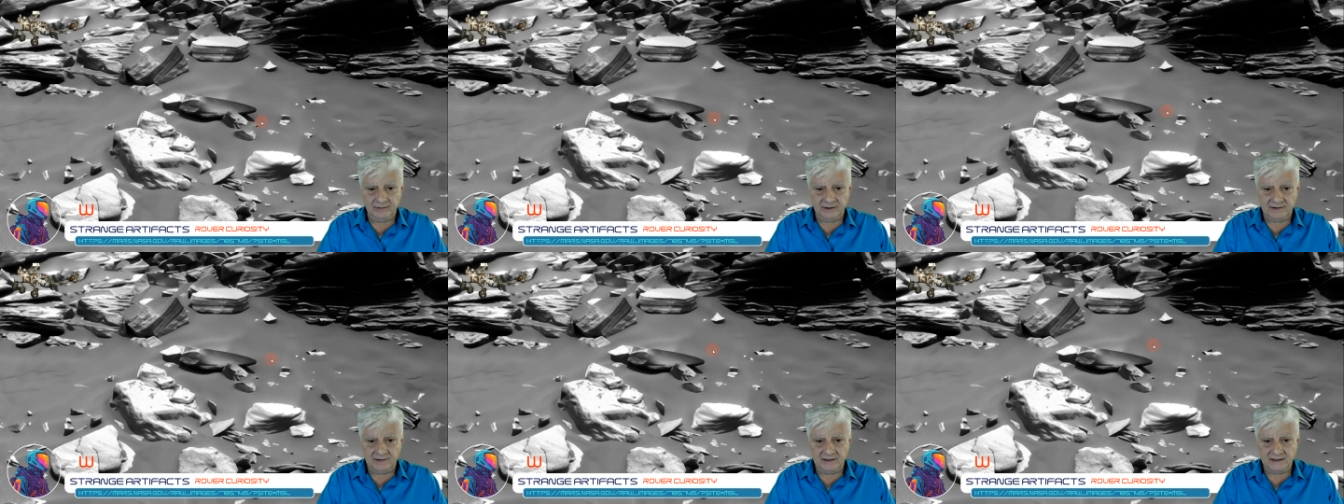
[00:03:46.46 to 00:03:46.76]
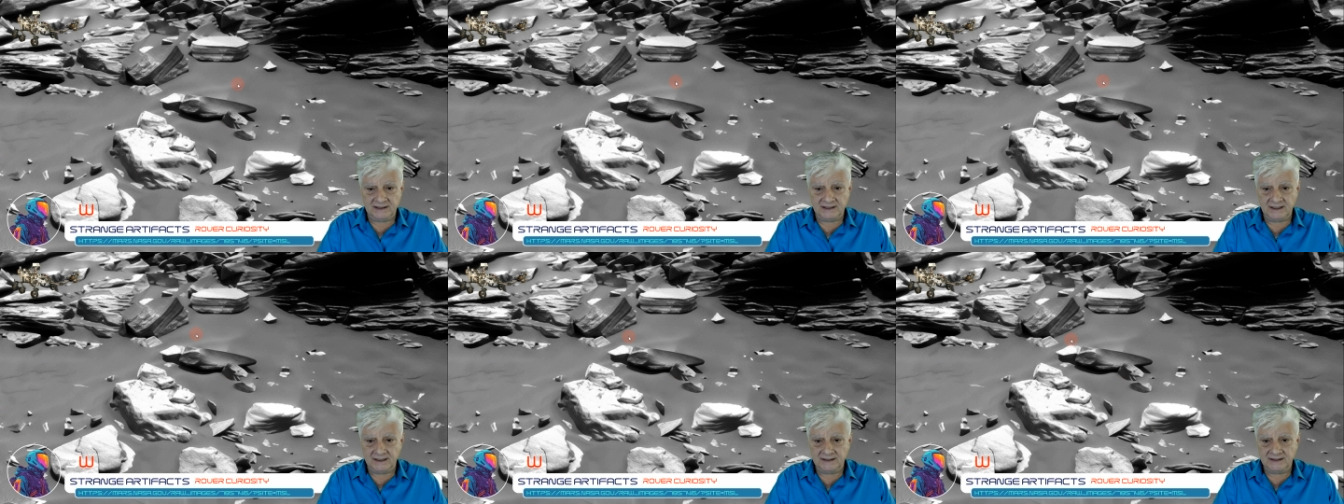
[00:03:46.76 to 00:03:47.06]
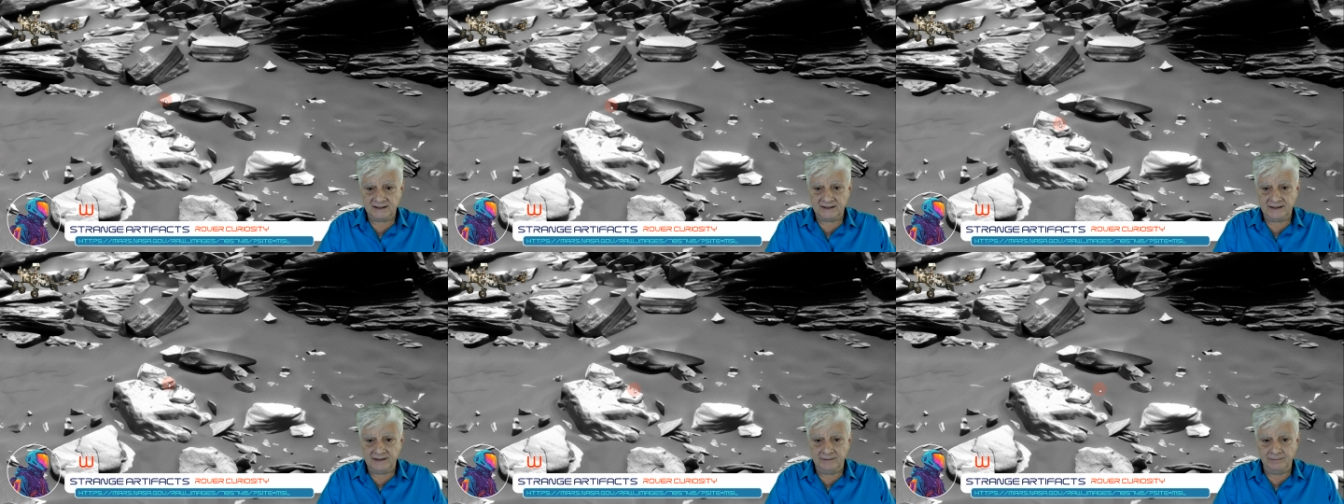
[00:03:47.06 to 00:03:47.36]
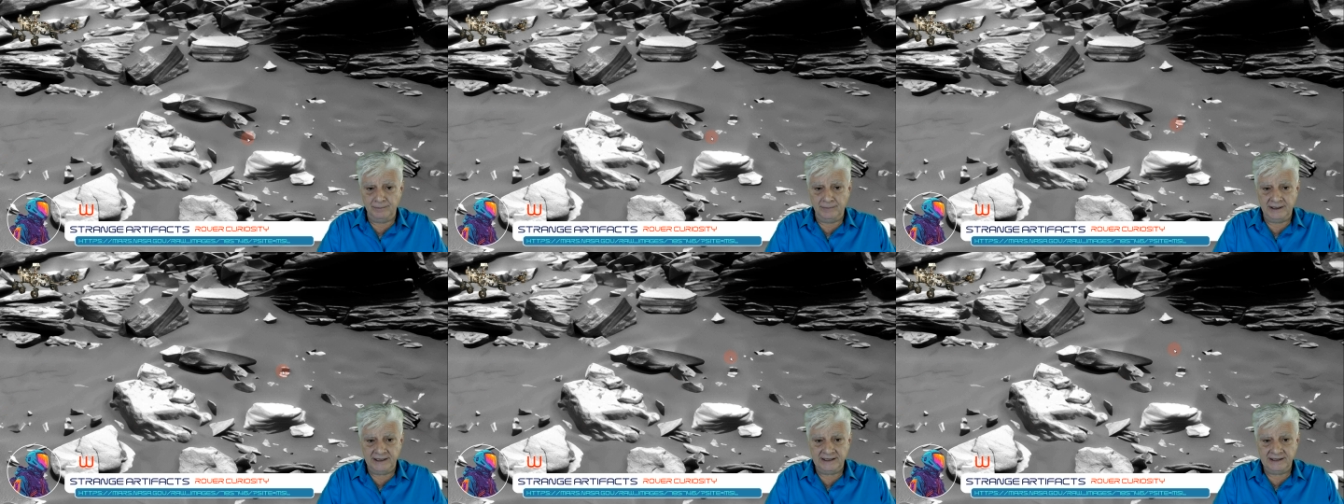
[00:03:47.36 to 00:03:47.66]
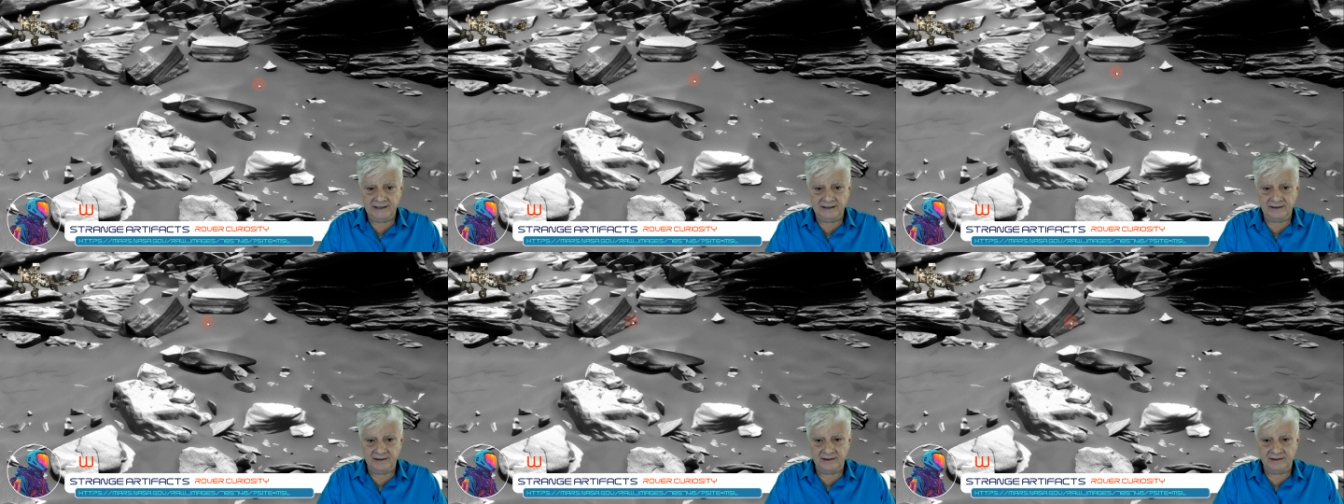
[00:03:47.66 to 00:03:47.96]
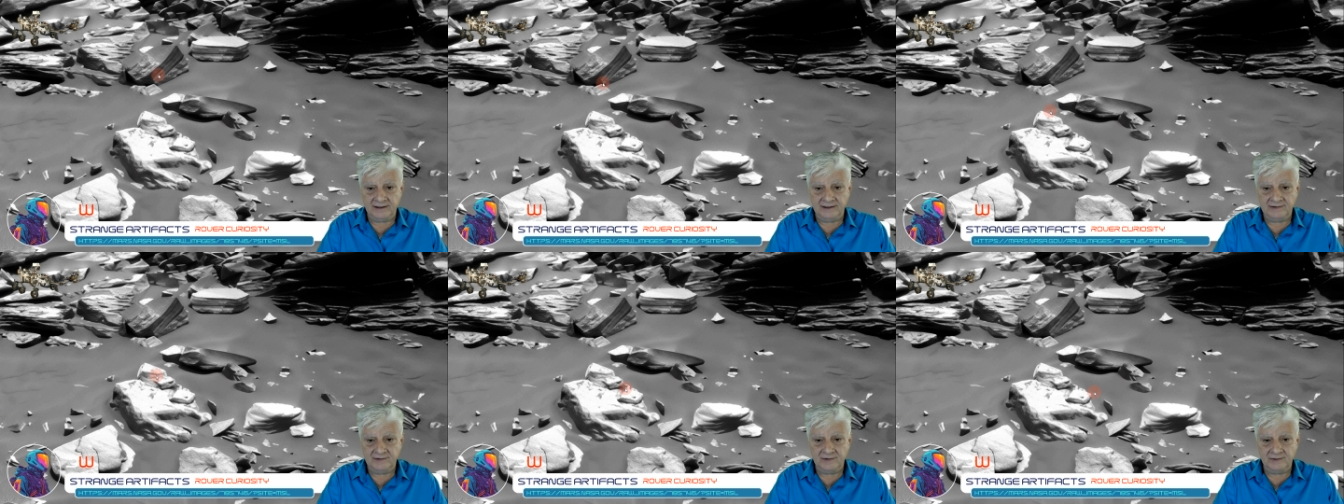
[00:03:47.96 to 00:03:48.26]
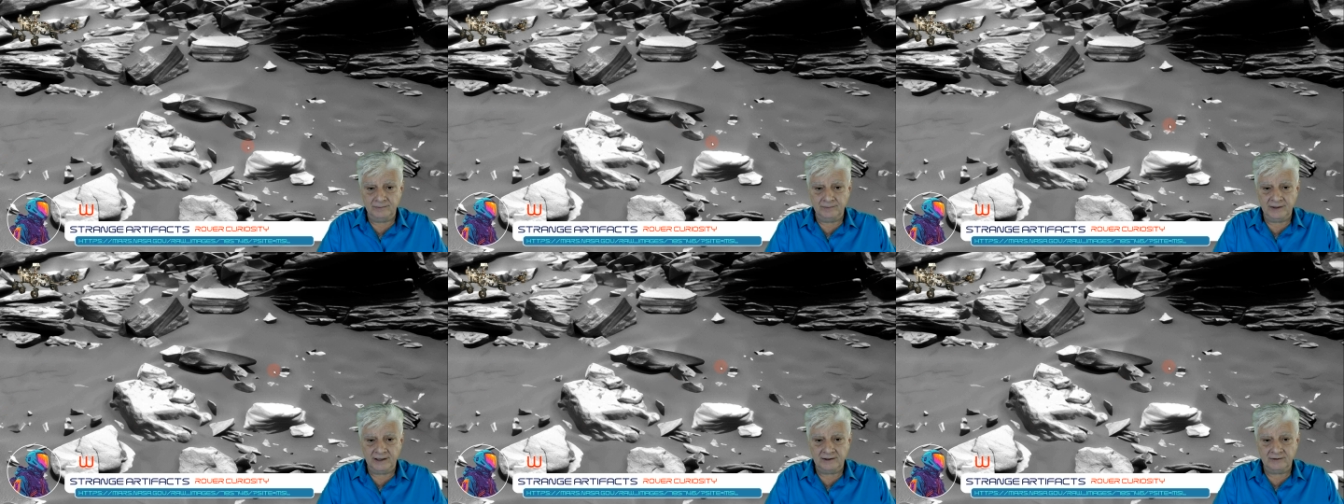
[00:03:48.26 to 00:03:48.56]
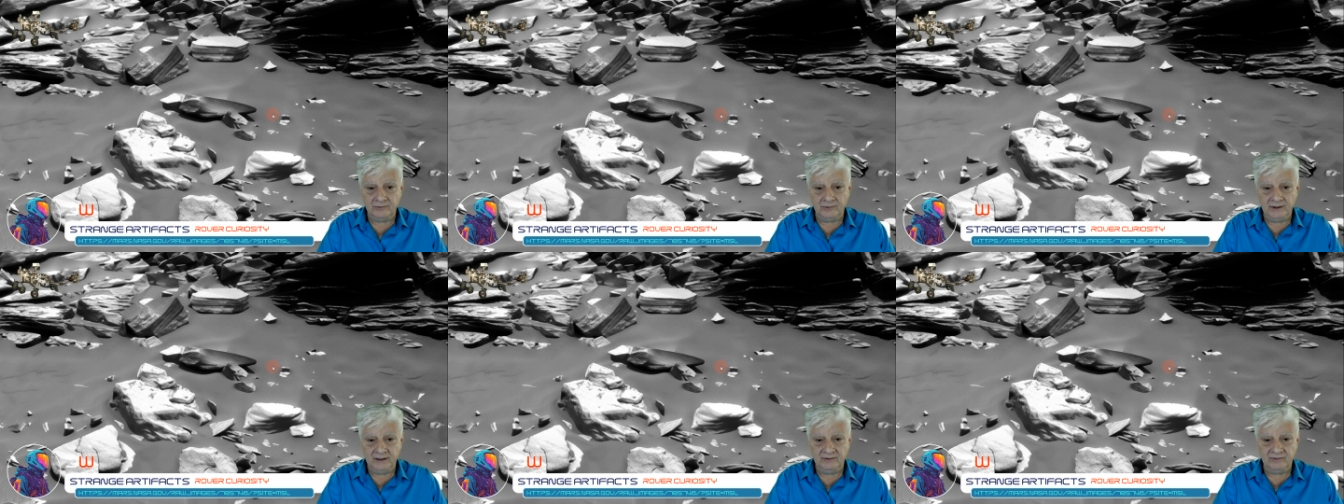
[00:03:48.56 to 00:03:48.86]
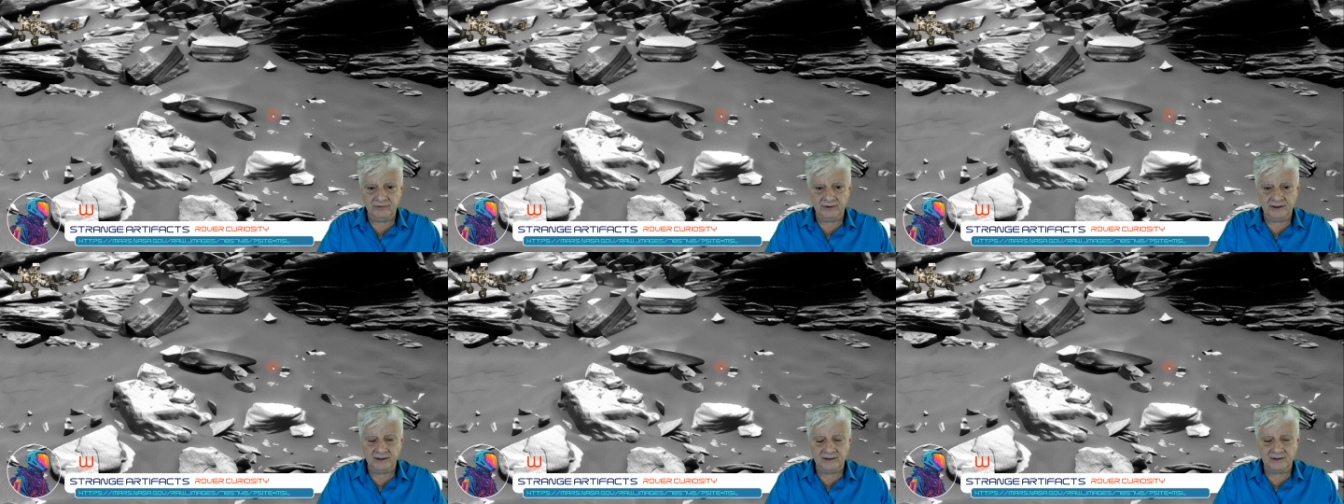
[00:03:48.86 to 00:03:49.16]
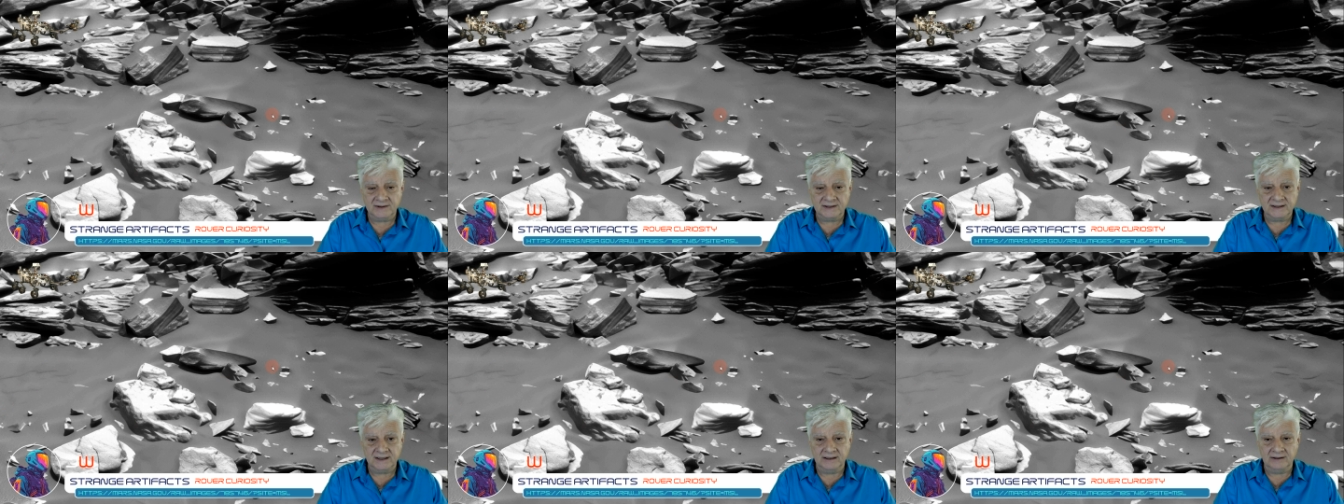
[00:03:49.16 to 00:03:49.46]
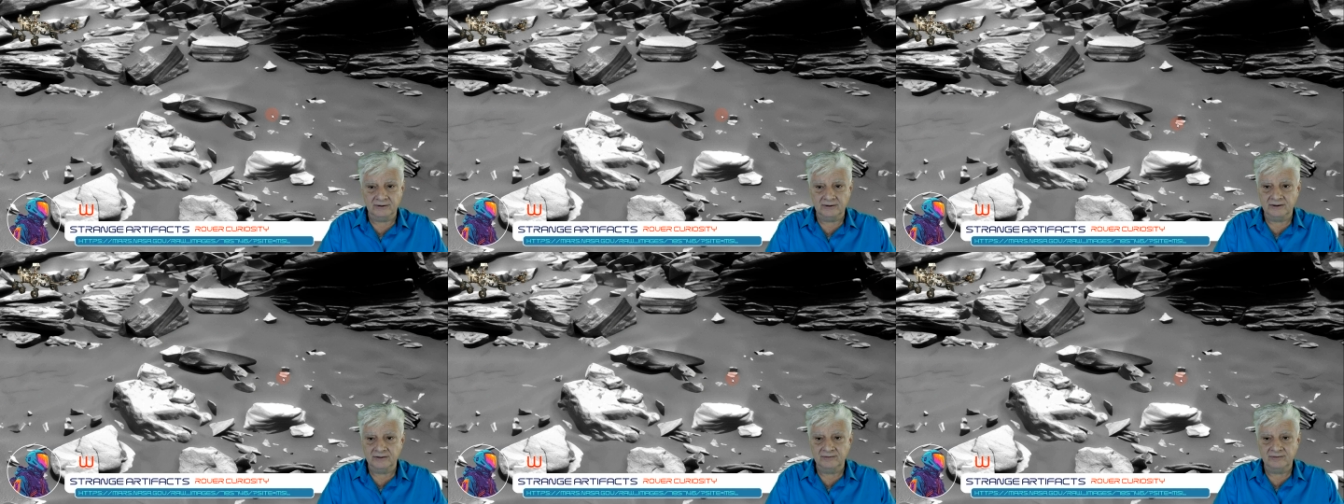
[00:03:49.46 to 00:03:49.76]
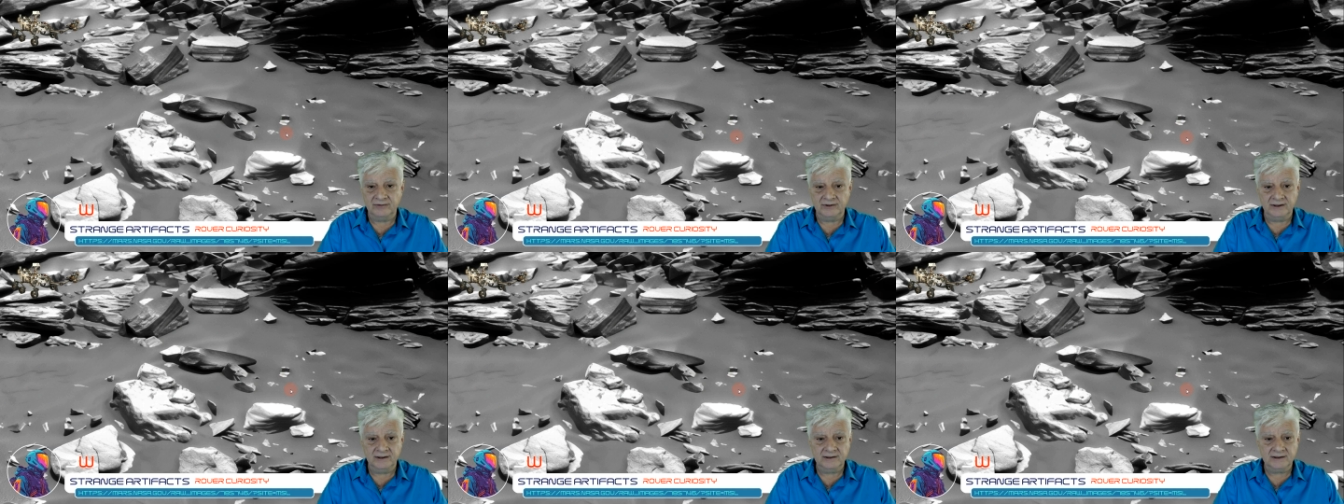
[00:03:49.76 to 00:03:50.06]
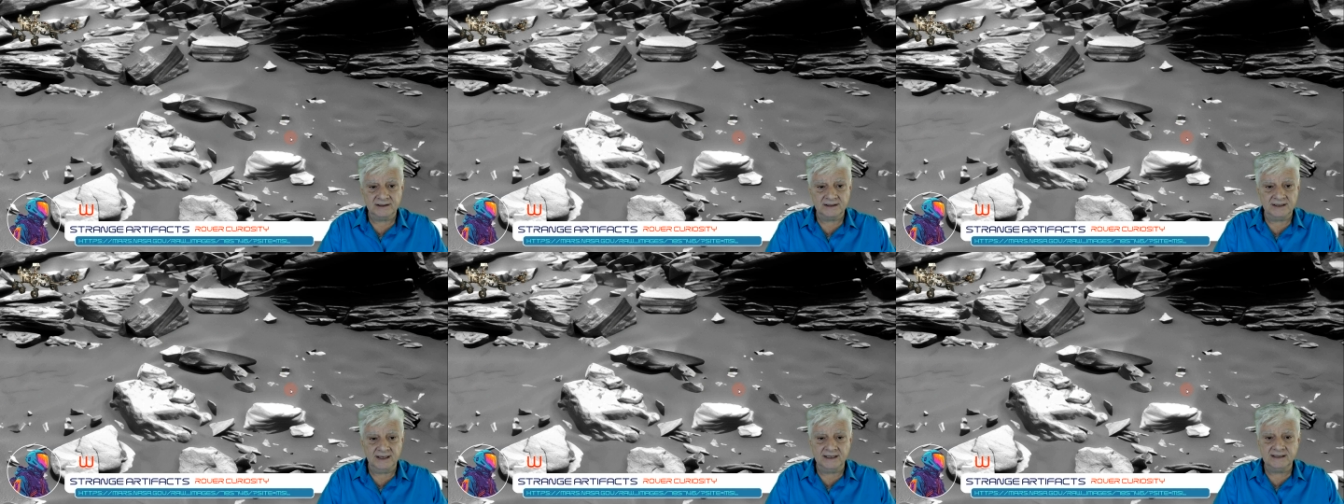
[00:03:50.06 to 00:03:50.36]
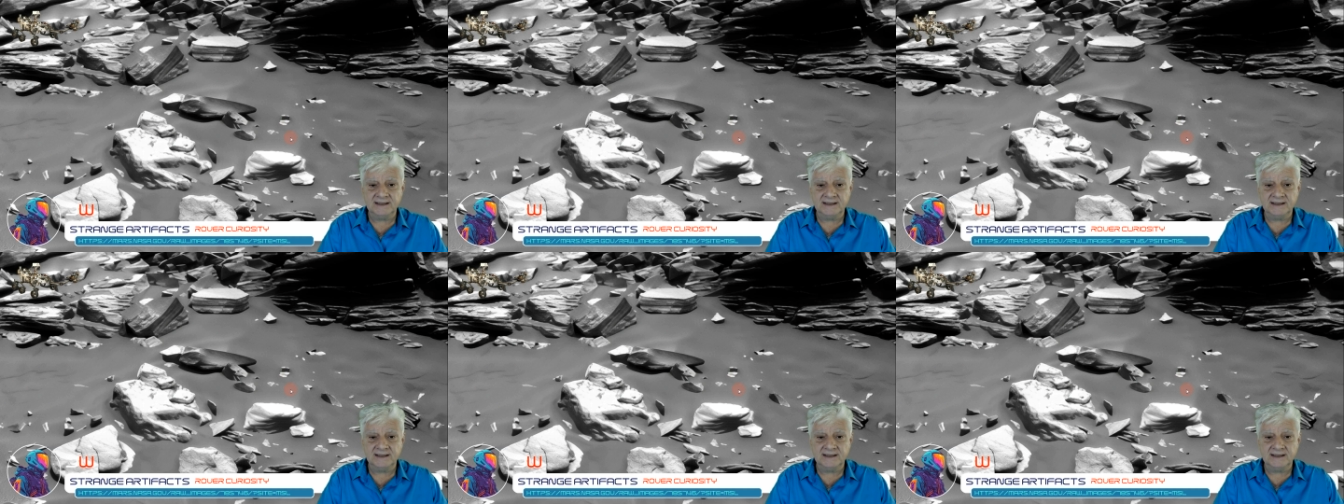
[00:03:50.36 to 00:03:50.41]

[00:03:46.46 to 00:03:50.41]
But this is the main item that we're focusing on, folks.